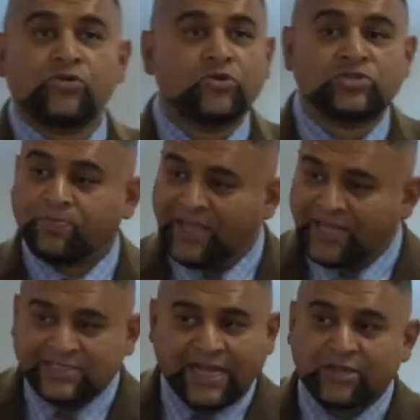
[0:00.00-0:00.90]
those
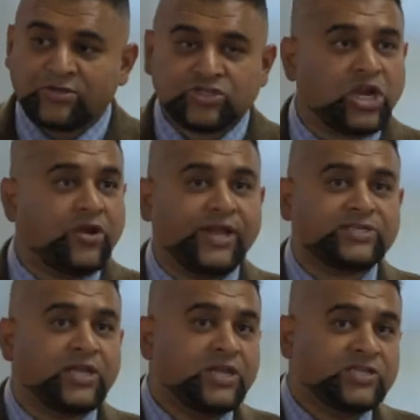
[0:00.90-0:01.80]
big secular
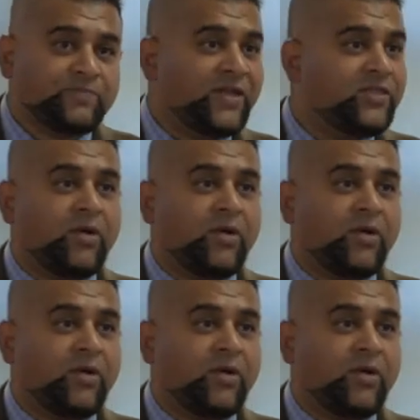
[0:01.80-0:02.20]
charities spend